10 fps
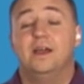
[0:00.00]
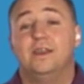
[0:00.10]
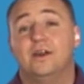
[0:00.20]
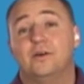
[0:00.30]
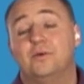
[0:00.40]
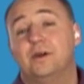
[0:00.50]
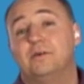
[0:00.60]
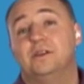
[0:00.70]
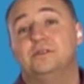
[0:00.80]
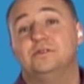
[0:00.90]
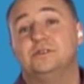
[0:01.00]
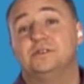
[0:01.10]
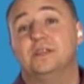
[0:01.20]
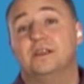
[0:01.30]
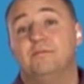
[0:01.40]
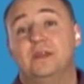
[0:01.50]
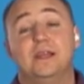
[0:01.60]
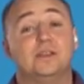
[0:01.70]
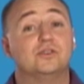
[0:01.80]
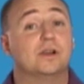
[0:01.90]
Now, what I want to do is just take a
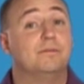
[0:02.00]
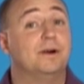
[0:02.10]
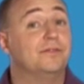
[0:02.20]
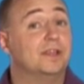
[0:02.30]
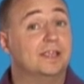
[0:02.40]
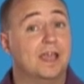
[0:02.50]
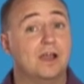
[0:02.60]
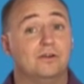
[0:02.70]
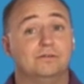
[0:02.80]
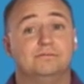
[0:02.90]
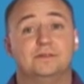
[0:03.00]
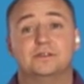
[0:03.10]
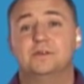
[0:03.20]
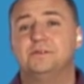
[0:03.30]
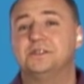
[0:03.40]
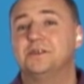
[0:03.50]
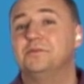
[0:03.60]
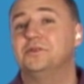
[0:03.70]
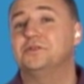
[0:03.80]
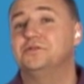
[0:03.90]
minute and talk about the count. It's going to be
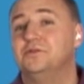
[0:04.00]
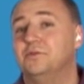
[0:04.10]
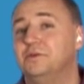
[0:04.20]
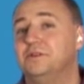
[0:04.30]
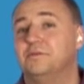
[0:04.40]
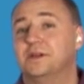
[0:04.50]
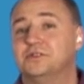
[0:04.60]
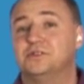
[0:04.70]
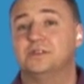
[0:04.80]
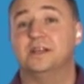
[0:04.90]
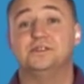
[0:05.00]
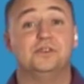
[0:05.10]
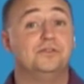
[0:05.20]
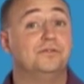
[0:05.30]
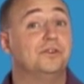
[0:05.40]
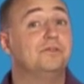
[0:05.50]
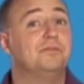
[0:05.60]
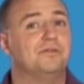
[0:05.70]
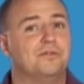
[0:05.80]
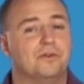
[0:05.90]
similar to a rhythm exercise that you've learned
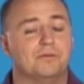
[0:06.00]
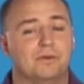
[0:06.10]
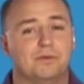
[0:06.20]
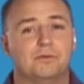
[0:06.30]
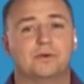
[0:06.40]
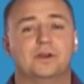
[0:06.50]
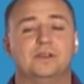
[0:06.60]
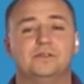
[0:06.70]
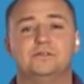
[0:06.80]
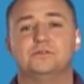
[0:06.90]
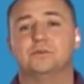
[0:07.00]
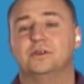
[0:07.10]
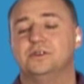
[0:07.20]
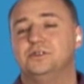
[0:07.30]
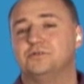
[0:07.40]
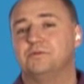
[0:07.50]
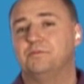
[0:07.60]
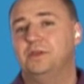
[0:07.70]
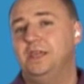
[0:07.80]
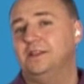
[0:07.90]
before, but what we're going to do is we're going to just
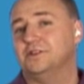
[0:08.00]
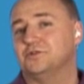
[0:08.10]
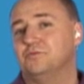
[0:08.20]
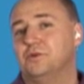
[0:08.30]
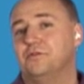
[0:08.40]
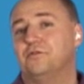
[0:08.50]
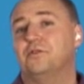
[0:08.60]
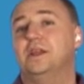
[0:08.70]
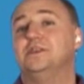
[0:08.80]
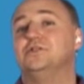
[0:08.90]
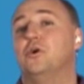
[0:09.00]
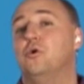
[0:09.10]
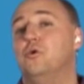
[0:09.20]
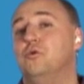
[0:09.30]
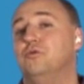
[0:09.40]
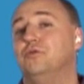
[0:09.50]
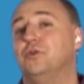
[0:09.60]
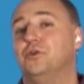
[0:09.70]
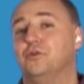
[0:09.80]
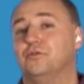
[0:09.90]
repeat this one phrase over
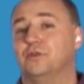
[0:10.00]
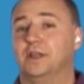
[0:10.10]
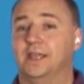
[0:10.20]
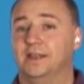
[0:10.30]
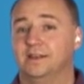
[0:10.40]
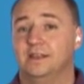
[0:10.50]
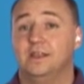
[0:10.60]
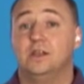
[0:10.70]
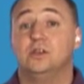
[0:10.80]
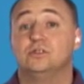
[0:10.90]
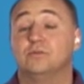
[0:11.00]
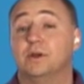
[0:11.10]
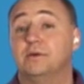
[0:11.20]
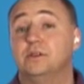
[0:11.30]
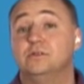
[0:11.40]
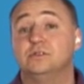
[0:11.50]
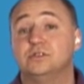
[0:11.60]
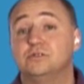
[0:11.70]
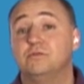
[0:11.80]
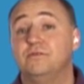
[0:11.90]
and over again. So what I want to do is
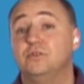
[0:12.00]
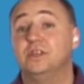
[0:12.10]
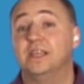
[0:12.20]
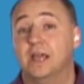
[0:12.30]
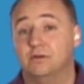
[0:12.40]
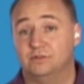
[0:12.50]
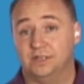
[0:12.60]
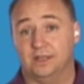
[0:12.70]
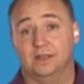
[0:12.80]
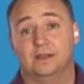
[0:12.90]
just review the counting.